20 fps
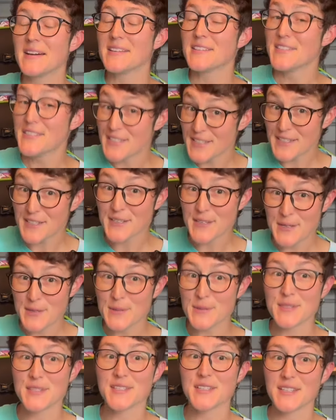didn't
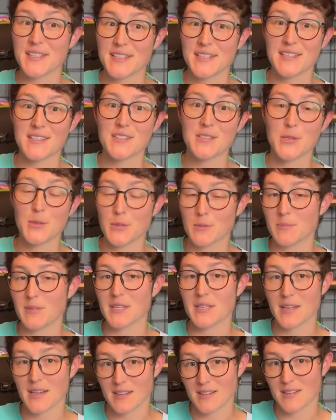use this, you would be
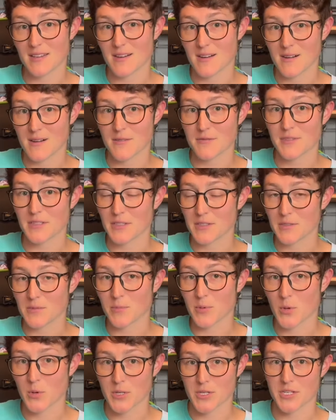cutting off a good
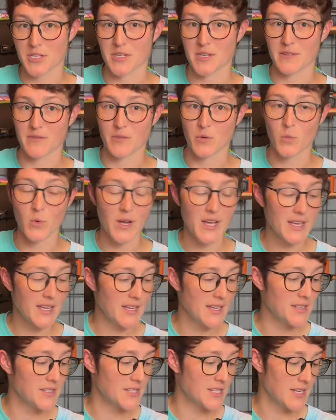portion of the
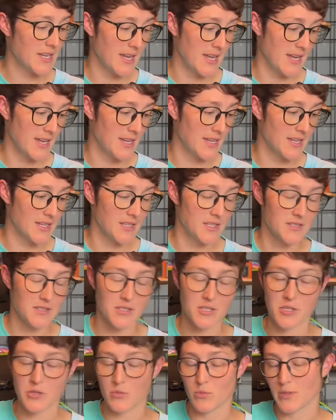weight, and
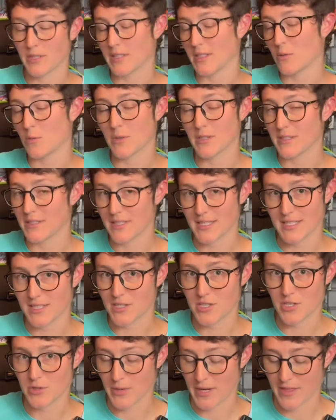you really wouldn't need to
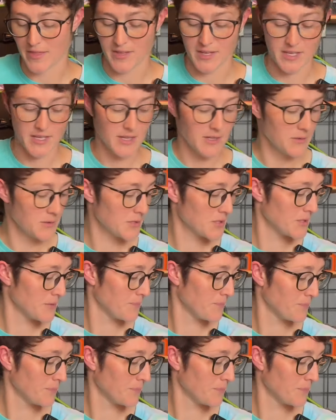do anything else.